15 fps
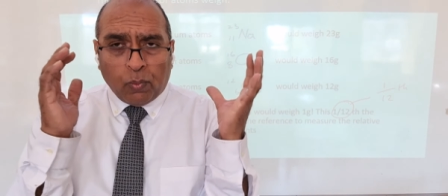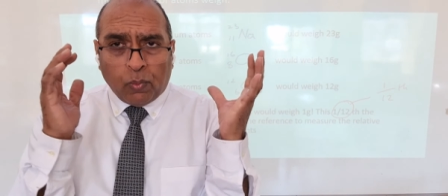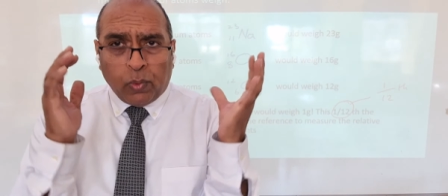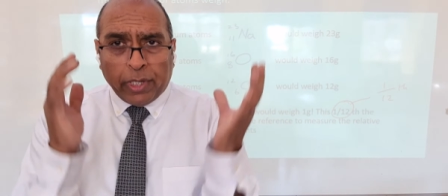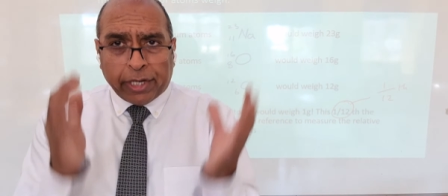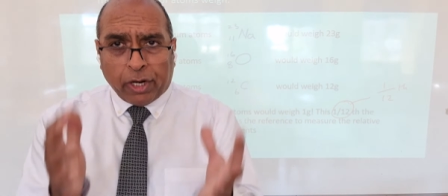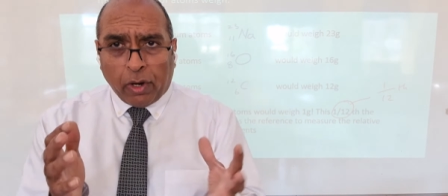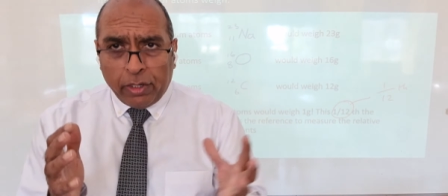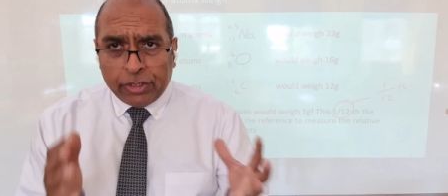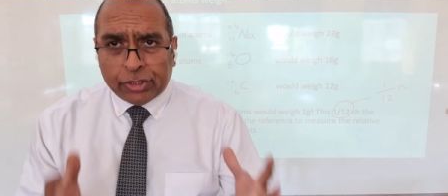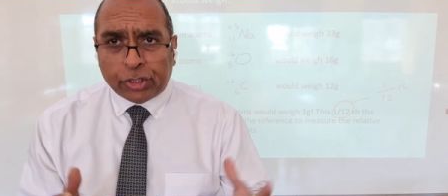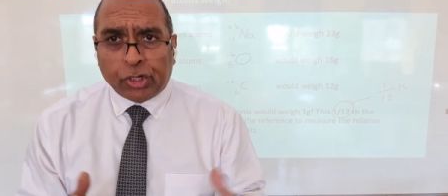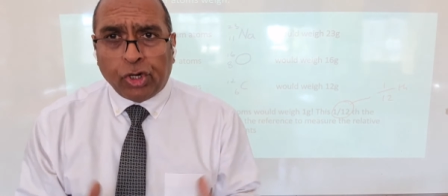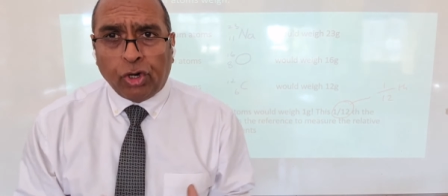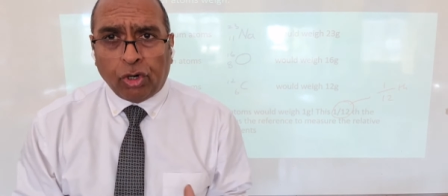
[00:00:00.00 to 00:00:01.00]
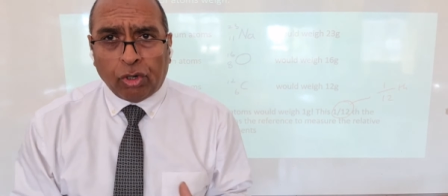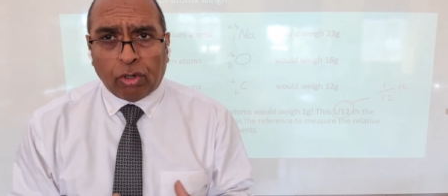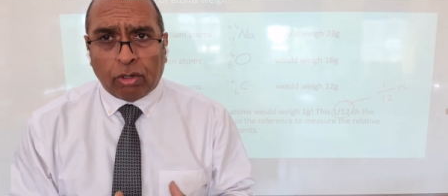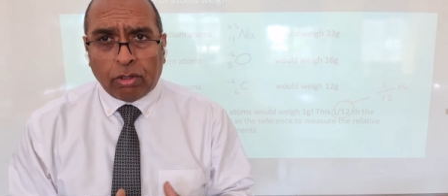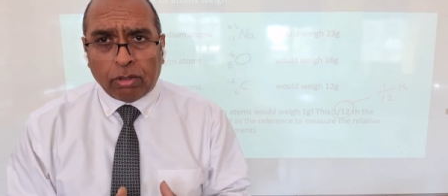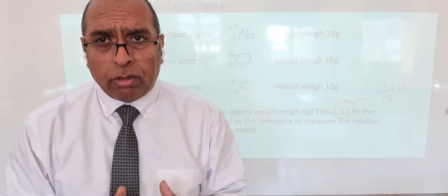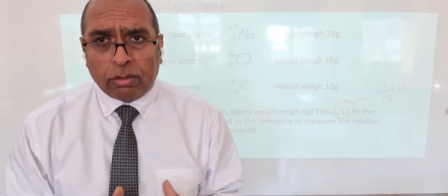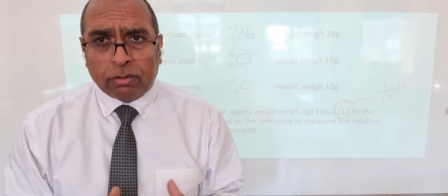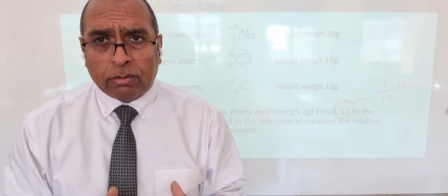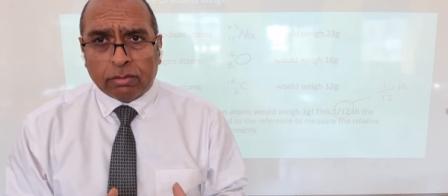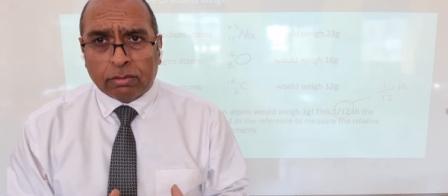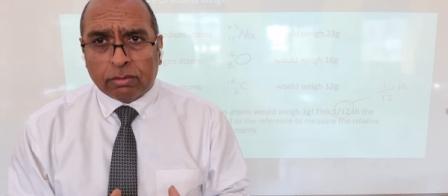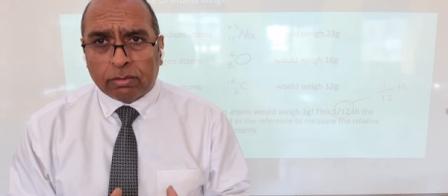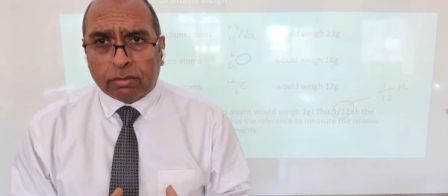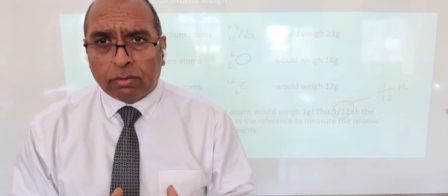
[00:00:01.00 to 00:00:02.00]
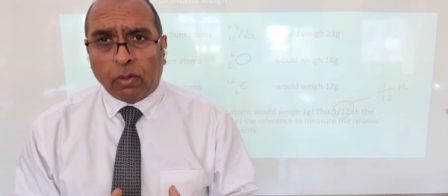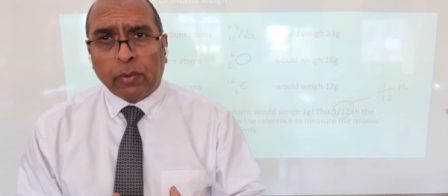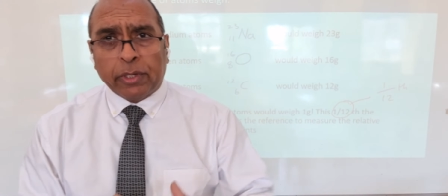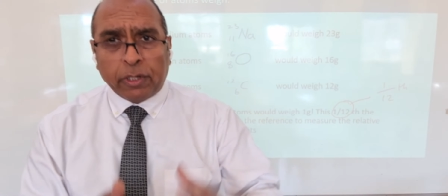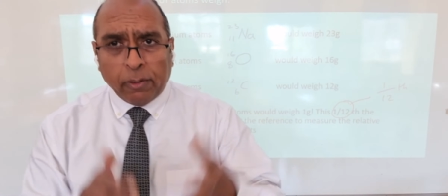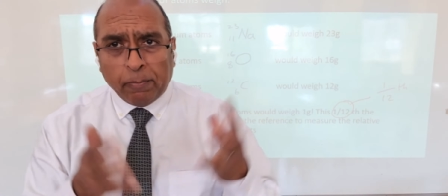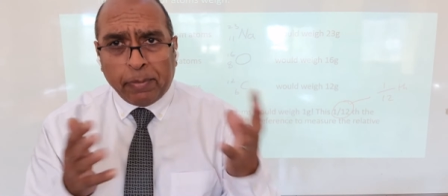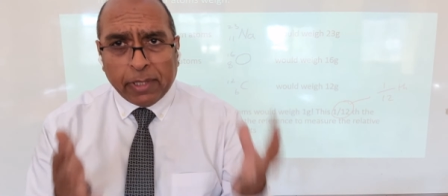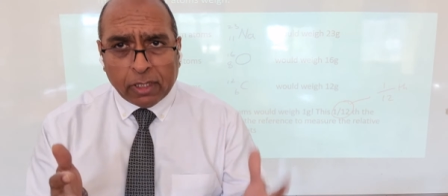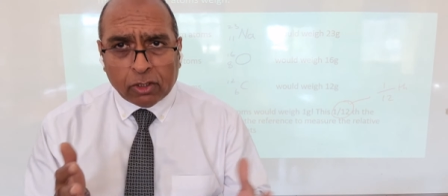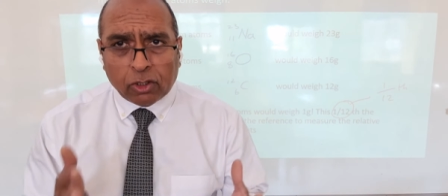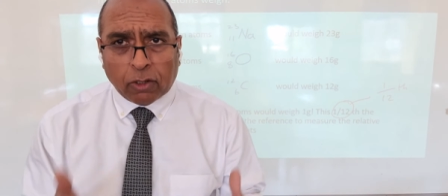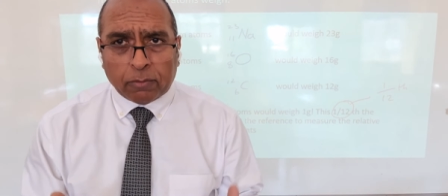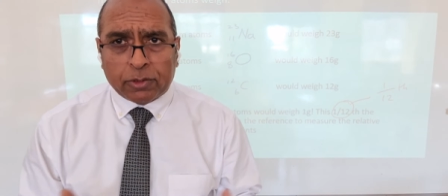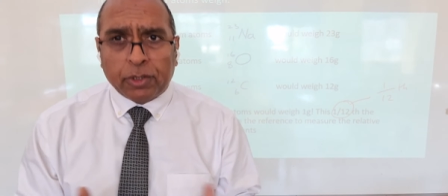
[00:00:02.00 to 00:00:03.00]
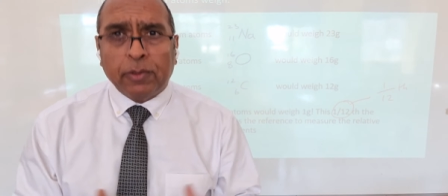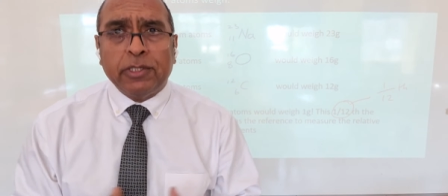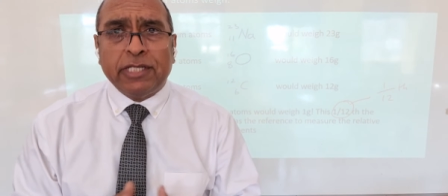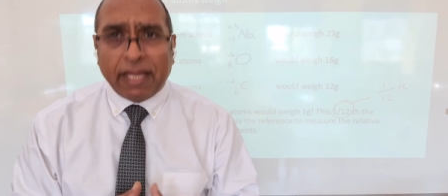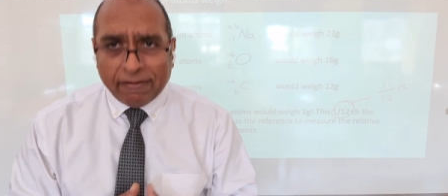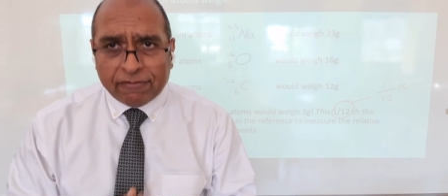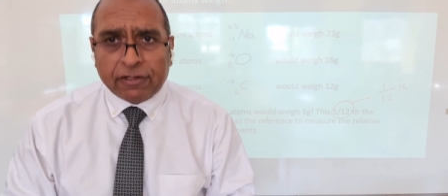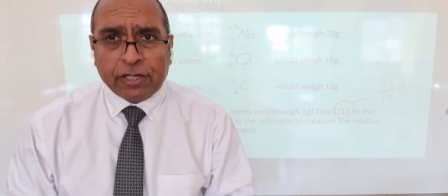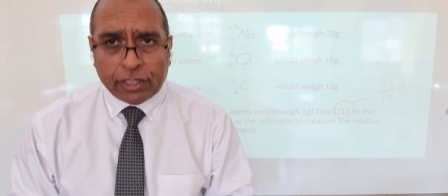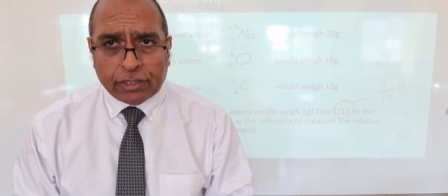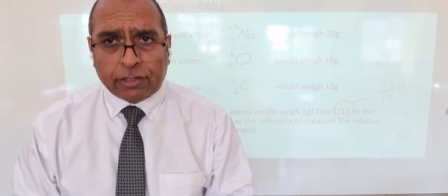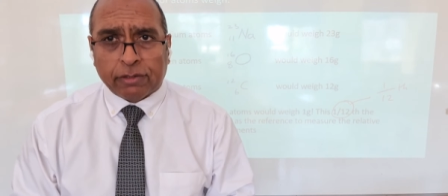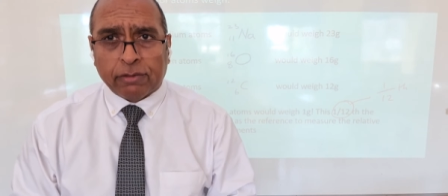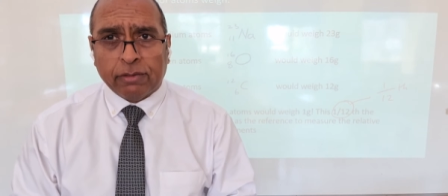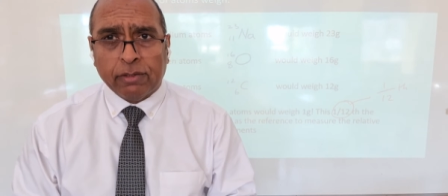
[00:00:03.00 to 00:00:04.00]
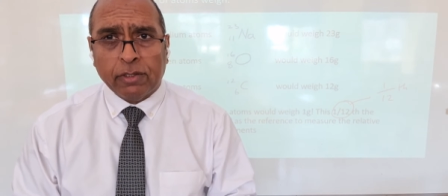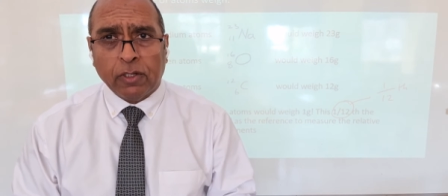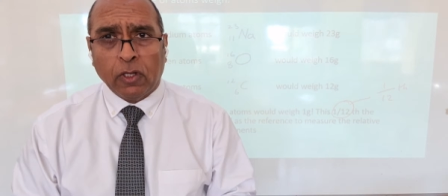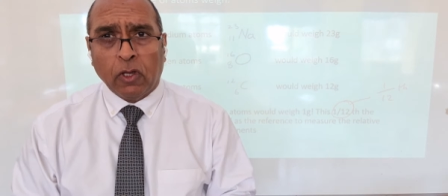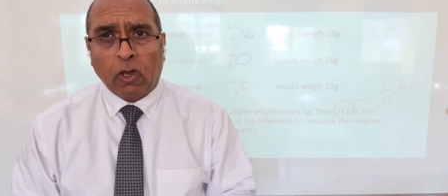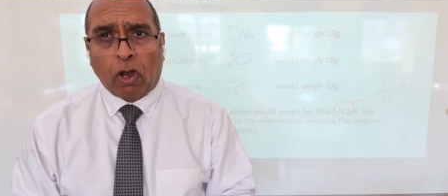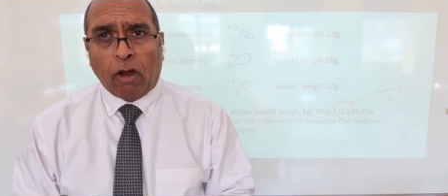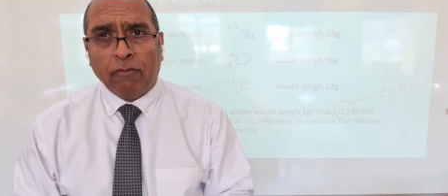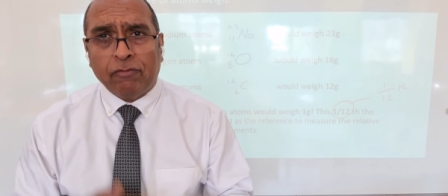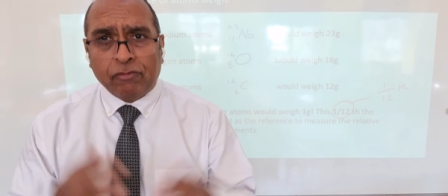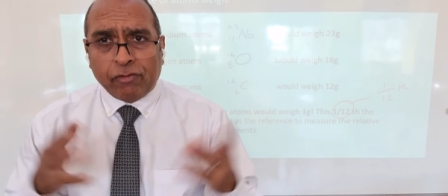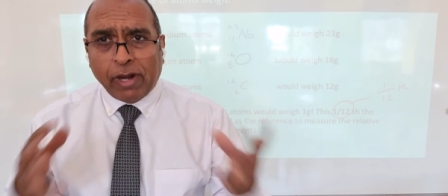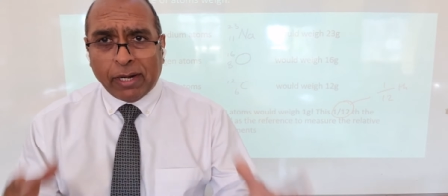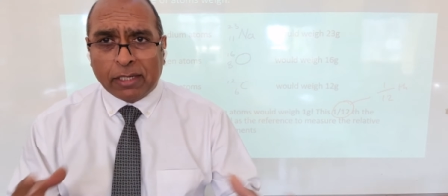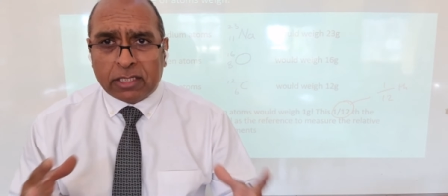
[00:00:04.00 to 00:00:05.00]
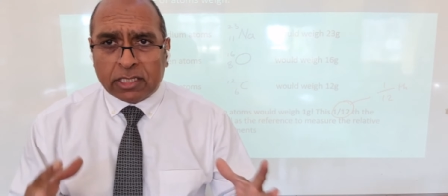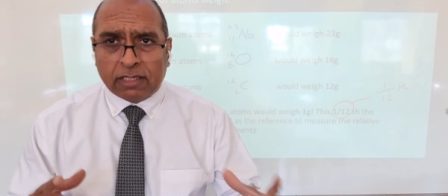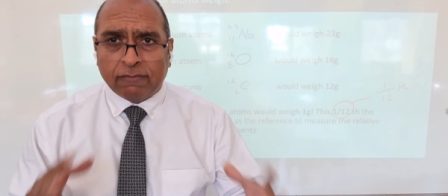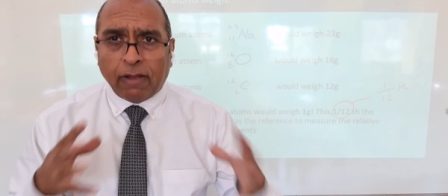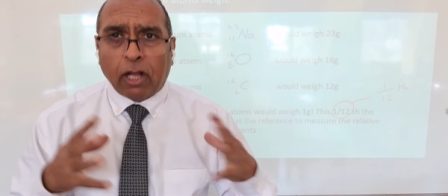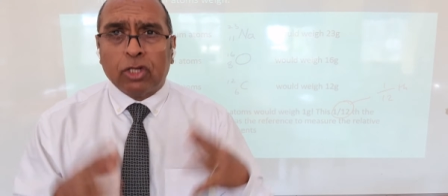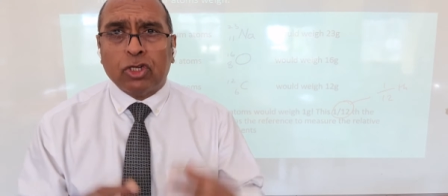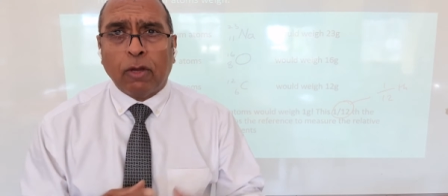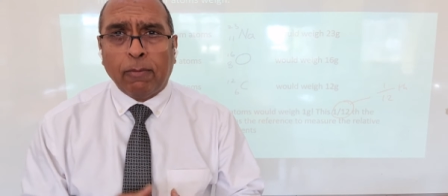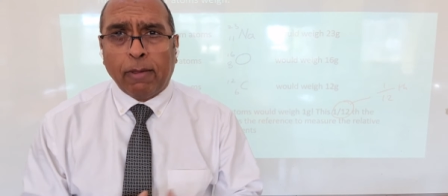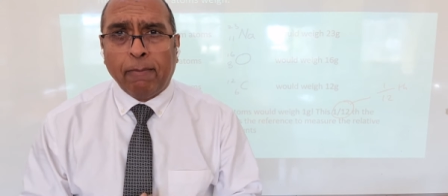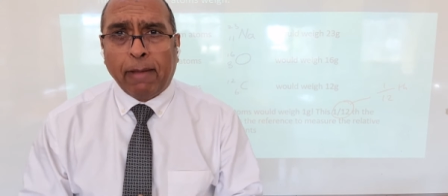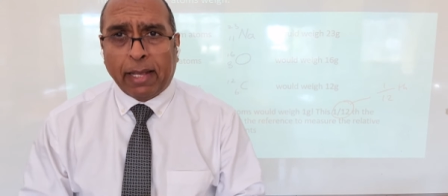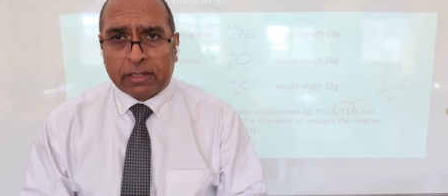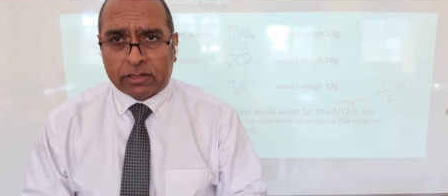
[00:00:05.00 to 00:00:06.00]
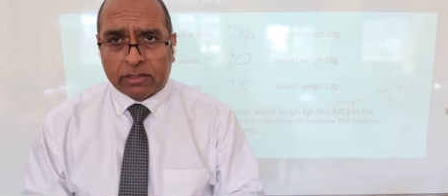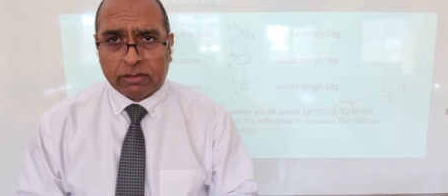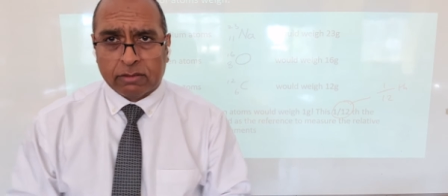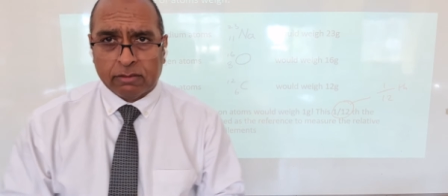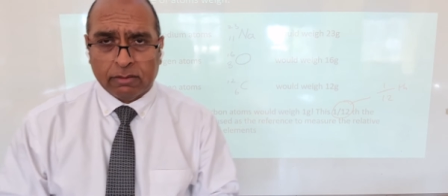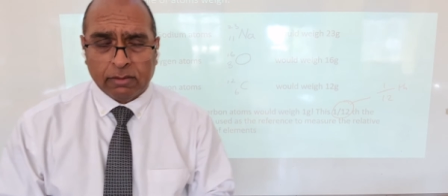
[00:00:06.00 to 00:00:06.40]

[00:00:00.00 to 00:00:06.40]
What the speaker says: we're going to call, or we're going to build up to a definition of relative atomic mass.